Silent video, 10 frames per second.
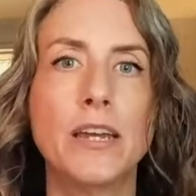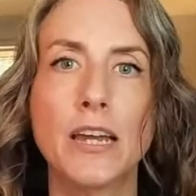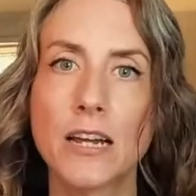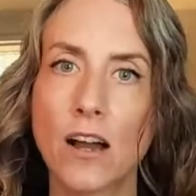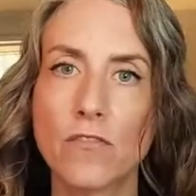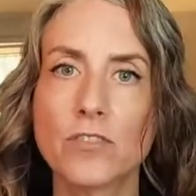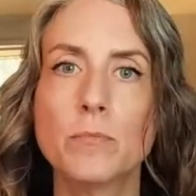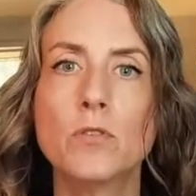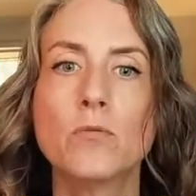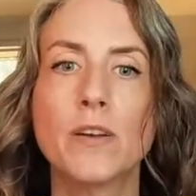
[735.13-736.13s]
Get
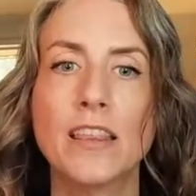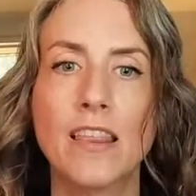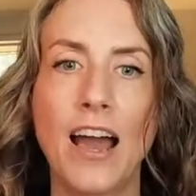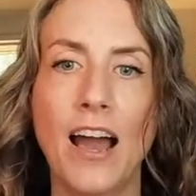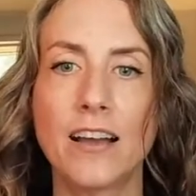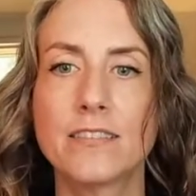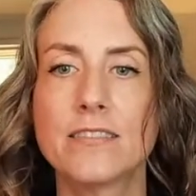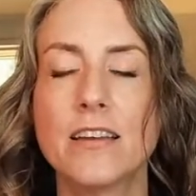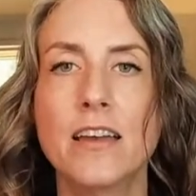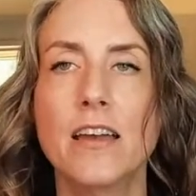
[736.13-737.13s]
comfortable, relaxed.